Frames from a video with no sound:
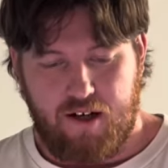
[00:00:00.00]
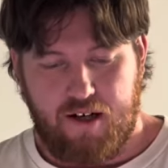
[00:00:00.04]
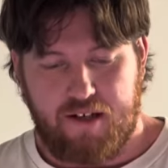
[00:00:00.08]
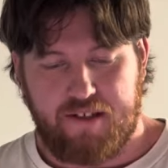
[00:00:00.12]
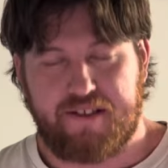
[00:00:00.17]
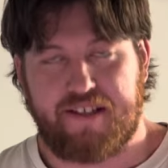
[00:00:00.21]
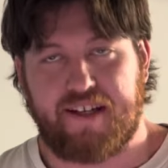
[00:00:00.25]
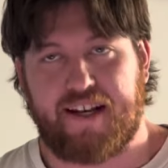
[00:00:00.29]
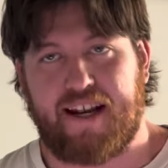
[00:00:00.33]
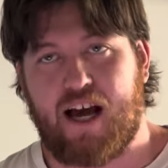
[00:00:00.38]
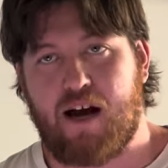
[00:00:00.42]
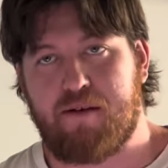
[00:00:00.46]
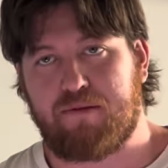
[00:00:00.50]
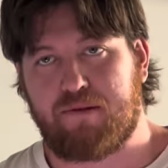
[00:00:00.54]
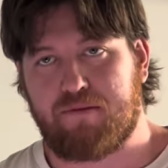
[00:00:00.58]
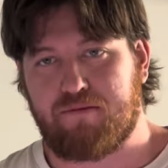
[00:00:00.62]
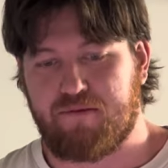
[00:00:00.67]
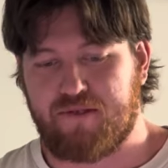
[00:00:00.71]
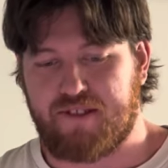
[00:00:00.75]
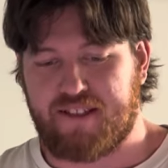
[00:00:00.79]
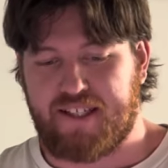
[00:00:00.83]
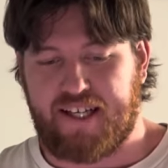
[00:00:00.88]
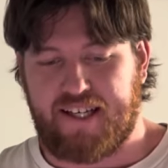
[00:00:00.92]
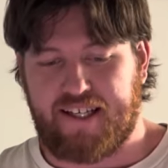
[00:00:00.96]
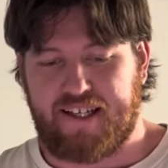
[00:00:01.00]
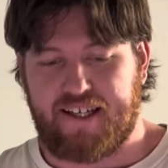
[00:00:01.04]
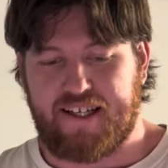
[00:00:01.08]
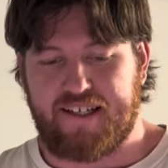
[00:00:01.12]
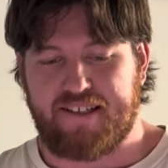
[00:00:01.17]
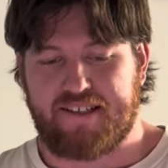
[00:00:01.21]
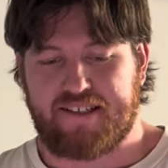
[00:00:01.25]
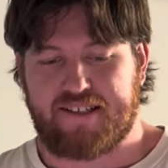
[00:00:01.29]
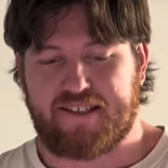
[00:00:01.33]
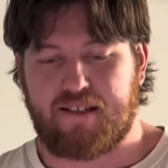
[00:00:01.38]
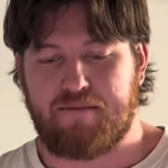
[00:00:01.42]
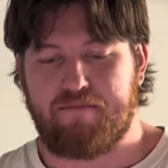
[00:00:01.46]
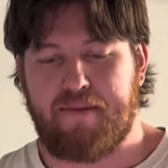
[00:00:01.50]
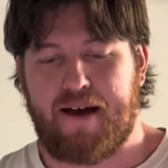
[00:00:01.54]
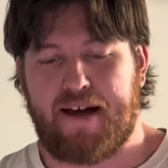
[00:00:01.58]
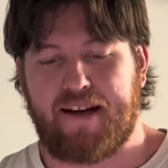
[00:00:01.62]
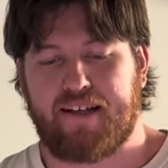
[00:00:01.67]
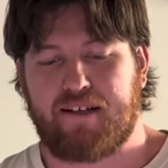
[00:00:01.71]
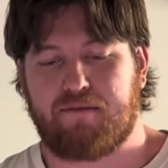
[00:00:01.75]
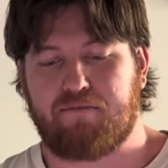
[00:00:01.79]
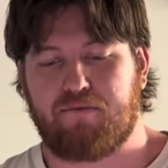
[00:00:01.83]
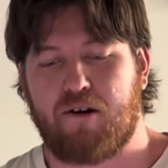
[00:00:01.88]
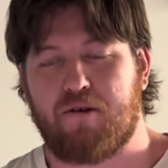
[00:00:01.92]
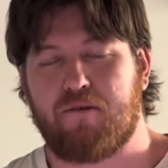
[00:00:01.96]
Today I'll be presenting a
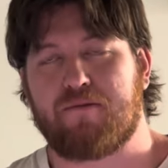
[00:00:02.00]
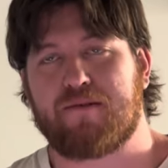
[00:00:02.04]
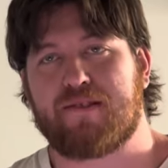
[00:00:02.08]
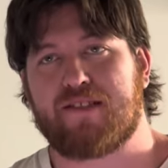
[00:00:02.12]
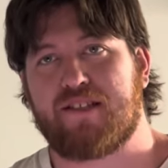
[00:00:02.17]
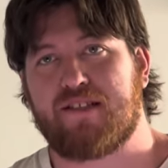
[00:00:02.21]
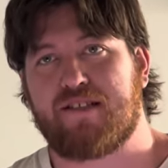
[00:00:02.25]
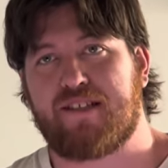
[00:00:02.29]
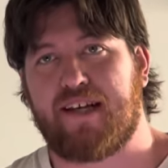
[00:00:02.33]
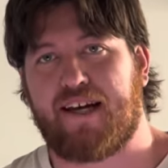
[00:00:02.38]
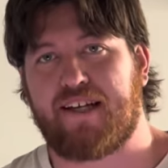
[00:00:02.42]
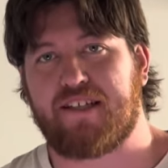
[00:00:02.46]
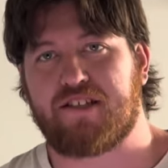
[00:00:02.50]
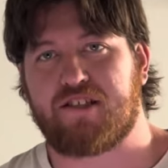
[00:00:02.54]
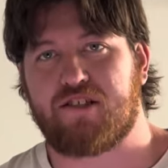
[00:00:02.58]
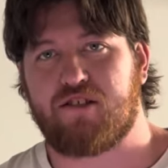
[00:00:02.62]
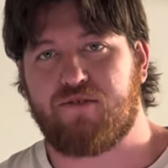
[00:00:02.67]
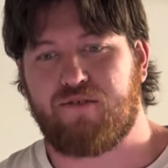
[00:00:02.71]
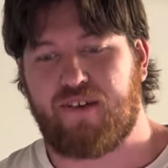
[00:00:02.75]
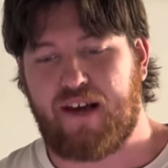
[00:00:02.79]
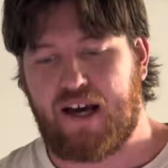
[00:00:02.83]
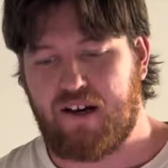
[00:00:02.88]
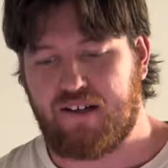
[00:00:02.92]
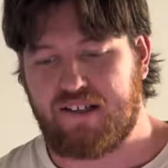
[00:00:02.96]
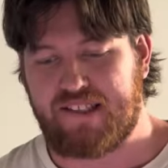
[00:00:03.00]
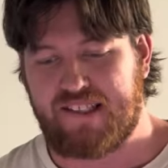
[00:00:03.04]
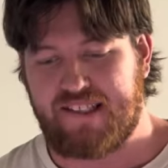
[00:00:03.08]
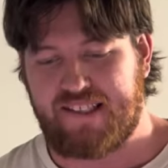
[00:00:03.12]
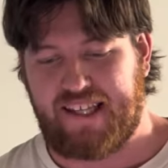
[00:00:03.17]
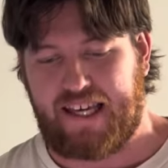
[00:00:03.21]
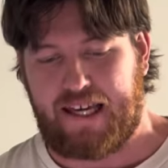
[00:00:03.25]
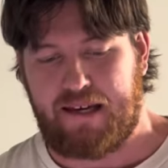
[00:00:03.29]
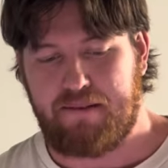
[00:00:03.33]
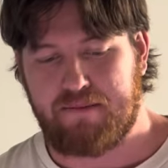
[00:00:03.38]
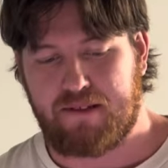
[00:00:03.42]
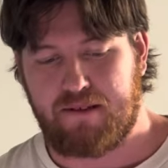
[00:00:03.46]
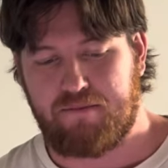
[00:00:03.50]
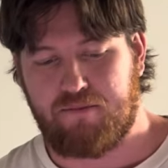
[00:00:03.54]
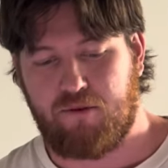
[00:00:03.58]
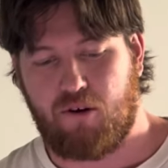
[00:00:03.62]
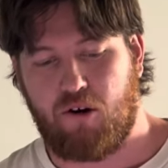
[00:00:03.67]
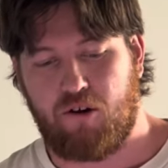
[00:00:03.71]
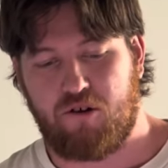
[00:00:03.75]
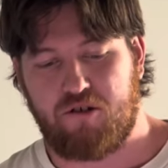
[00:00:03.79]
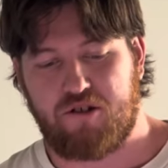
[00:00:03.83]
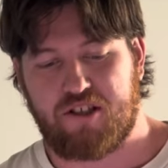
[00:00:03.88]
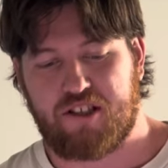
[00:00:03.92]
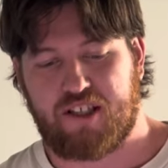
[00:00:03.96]
schematic representation of how STEAM's
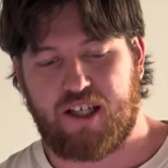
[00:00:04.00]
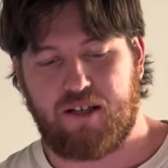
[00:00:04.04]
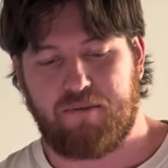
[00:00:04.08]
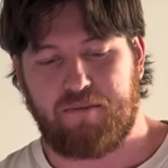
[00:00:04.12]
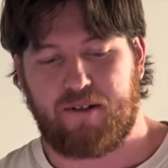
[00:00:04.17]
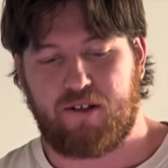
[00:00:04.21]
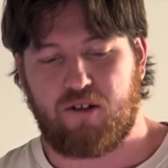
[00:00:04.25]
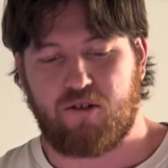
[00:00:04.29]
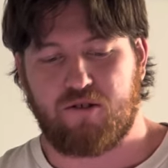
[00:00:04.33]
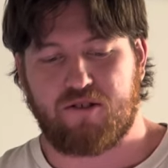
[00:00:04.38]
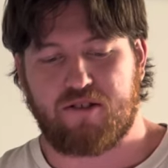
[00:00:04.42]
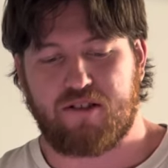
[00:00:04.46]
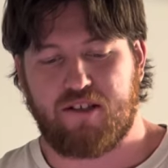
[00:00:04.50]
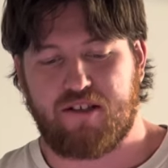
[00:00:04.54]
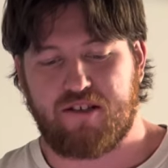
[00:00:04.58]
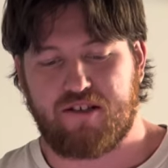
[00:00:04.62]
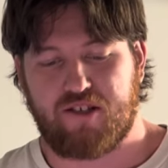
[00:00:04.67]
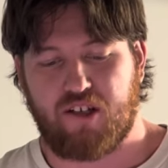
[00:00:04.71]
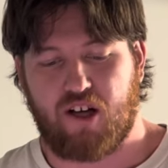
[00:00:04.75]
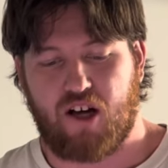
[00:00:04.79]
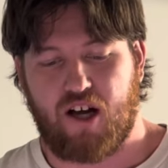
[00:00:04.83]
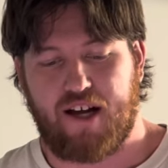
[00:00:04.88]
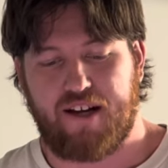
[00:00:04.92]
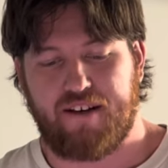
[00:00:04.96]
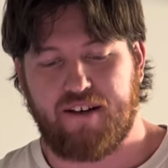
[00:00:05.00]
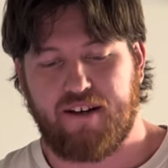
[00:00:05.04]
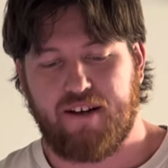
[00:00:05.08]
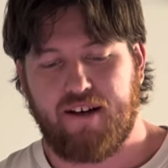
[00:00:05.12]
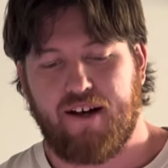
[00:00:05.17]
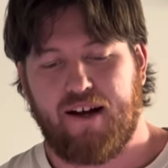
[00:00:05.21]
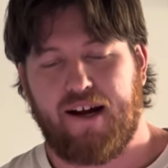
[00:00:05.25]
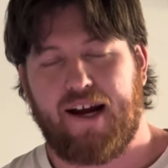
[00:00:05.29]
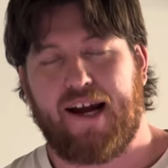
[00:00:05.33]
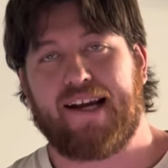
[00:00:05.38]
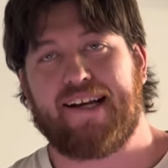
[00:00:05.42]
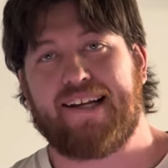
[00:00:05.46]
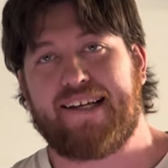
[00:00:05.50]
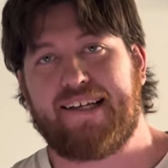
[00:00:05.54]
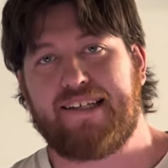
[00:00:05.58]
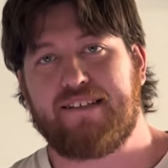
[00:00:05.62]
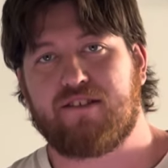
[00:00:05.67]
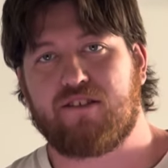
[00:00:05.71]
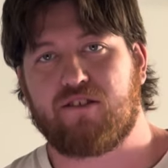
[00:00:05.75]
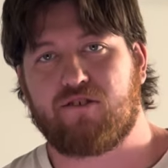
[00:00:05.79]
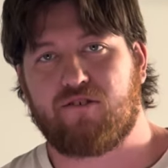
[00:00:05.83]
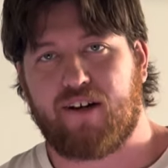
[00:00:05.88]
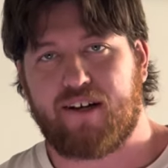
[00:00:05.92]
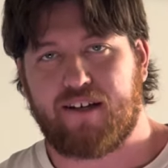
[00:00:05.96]
approach can be used to design an
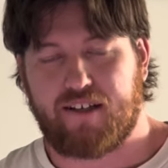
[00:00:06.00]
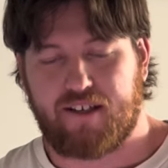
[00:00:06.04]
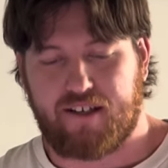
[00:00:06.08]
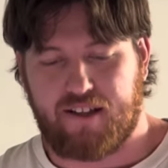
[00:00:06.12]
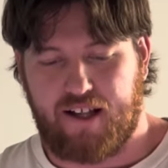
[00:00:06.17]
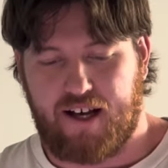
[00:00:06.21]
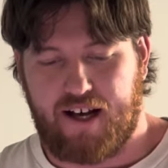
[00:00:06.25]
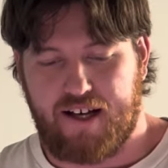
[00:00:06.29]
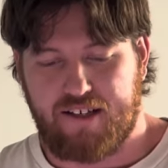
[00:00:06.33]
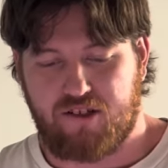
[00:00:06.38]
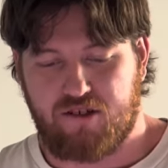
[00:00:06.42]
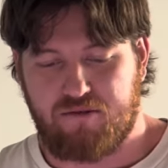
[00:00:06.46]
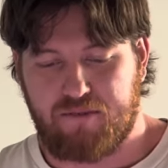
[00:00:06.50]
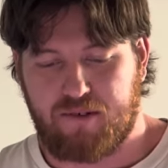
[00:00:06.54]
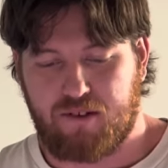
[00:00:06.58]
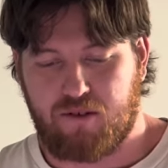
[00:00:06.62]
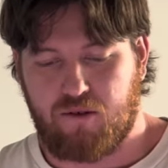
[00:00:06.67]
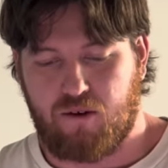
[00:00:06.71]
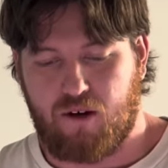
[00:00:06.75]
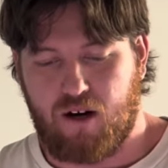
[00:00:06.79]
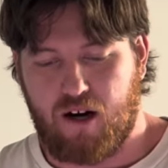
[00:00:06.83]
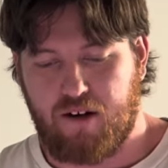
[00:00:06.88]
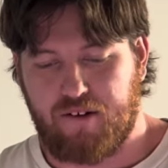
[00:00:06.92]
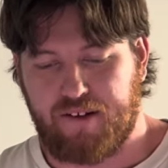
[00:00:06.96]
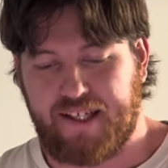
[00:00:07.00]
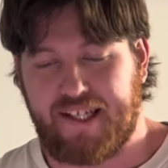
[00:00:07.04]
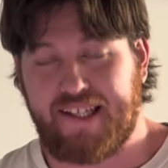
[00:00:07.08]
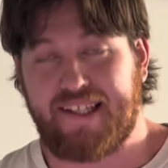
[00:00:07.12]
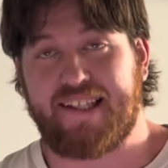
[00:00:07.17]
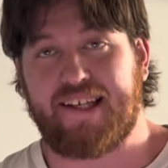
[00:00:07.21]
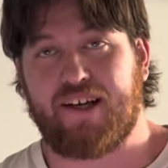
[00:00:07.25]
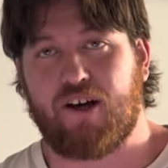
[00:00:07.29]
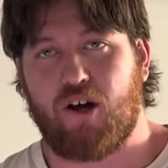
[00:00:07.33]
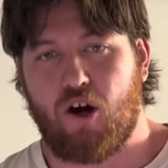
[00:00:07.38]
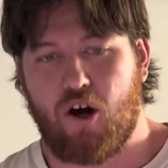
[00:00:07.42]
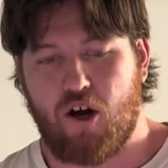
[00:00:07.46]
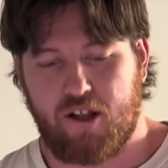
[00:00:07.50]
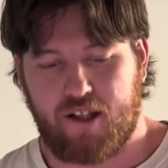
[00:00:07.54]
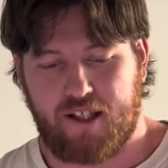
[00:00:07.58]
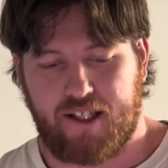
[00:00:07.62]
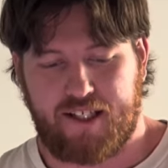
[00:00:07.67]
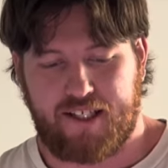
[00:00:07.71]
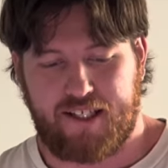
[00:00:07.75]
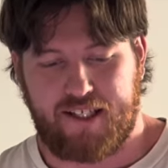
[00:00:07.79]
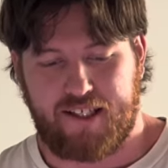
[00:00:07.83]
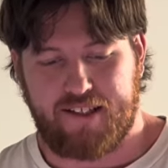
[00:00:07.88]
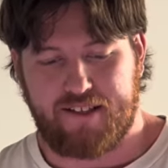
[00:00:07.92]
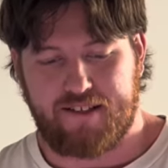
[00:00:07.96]
integrated classroom inquiry in the early
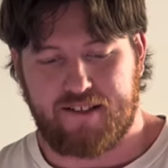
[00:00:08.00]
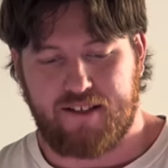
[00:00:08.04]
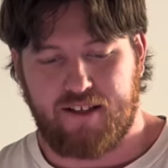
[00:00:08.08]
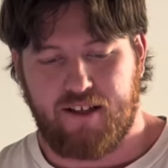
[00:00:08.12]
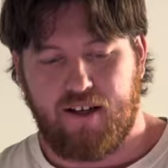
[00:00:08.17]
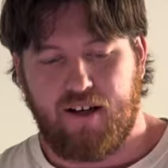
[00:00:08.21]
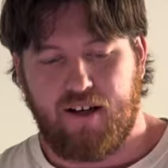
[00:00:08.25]
years